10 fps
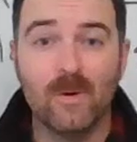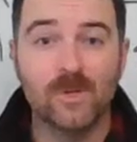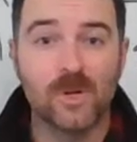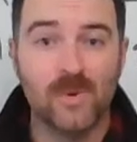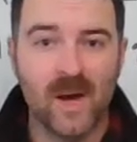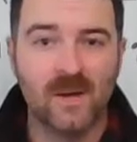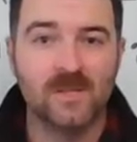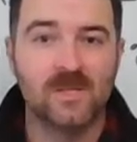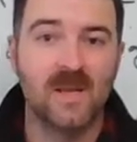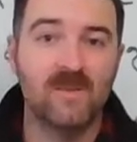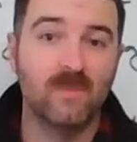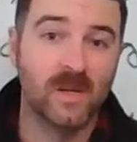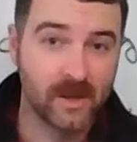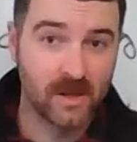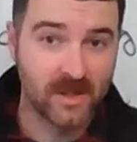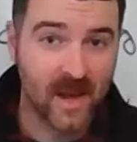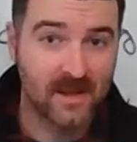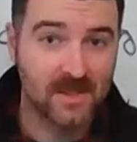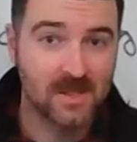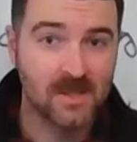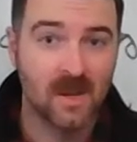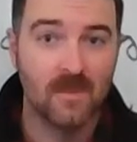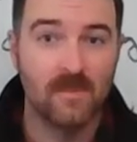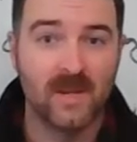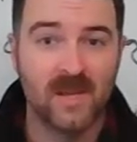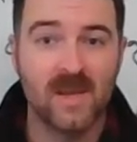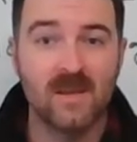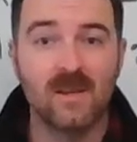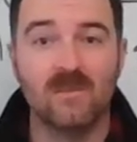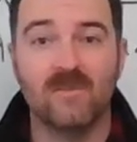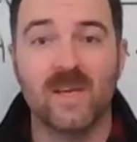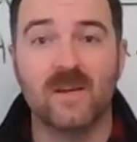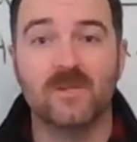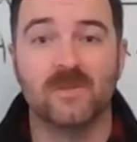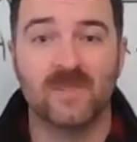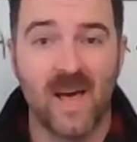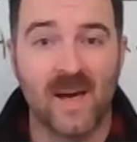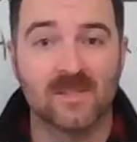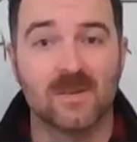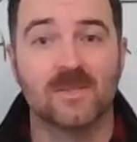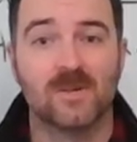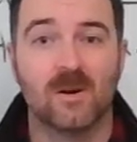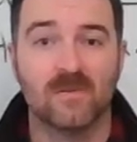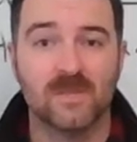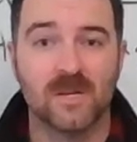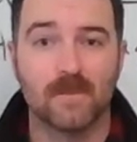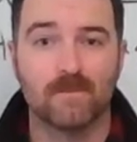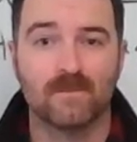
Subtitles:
show you how to save money on your taxes by taking advantage of tax loss harvesting.